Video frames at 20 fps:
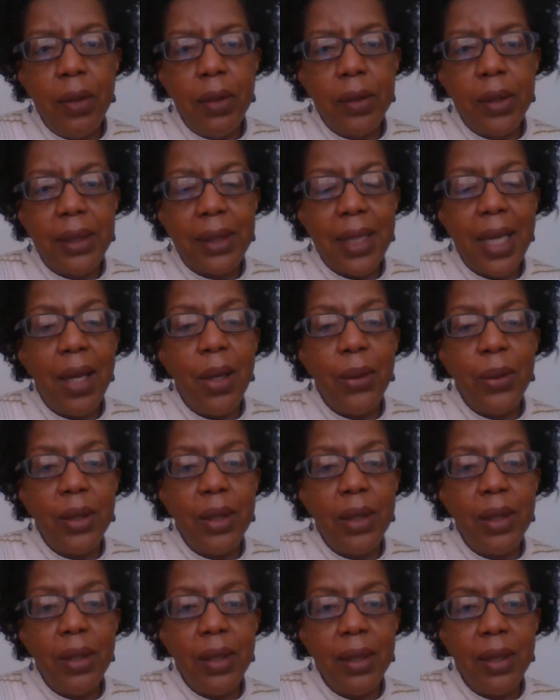
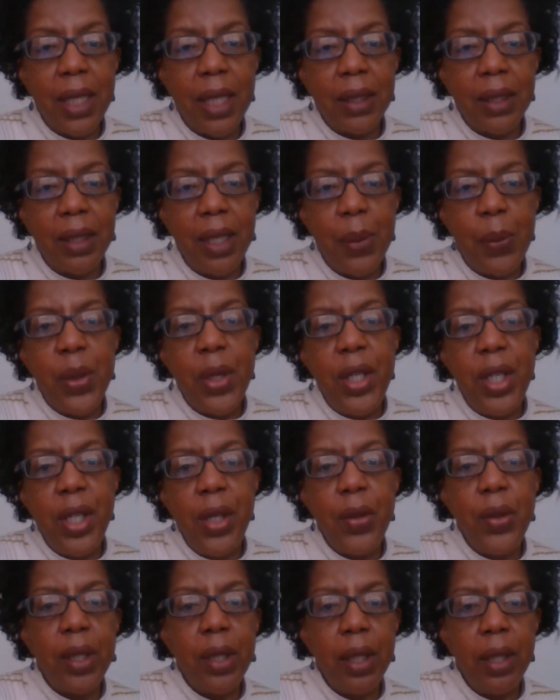sound is actually
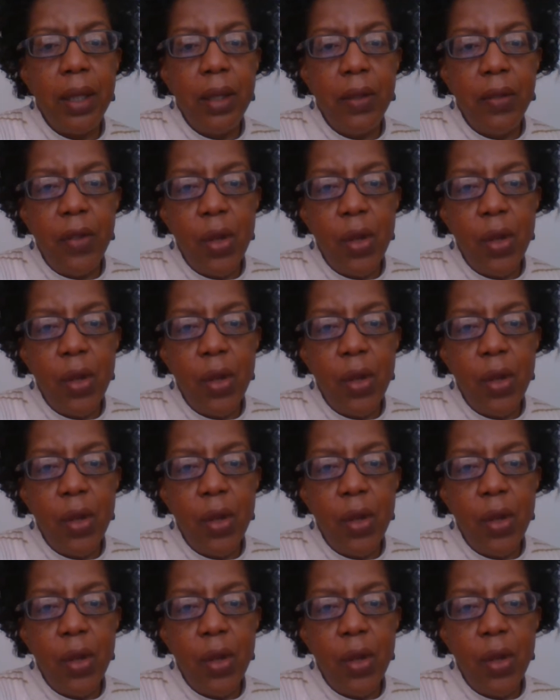produced in the